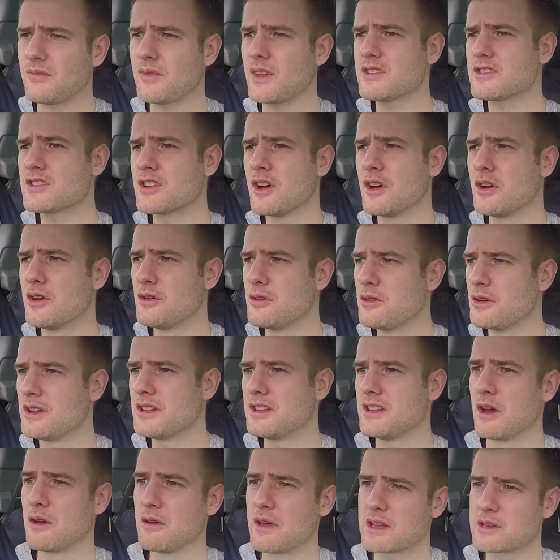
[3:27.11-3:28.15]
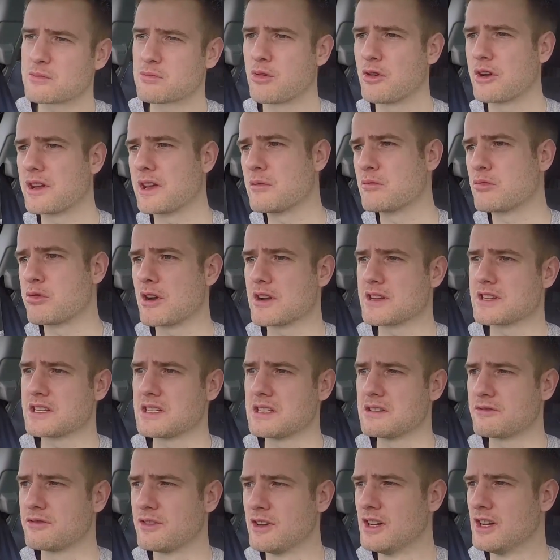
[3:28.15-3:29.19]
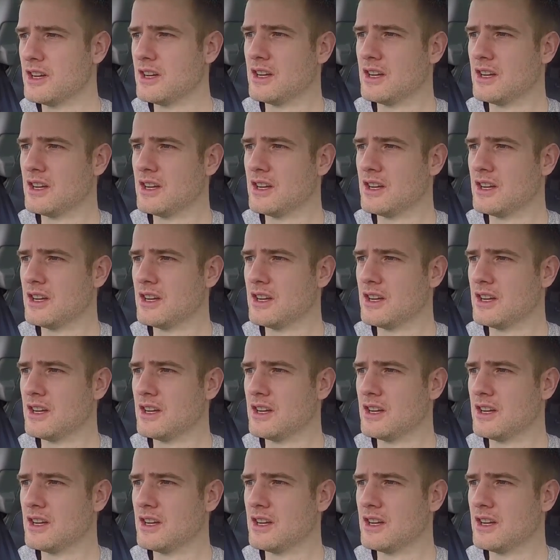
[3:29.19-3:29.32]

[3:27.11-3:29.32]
So you know, that's pretty impressive.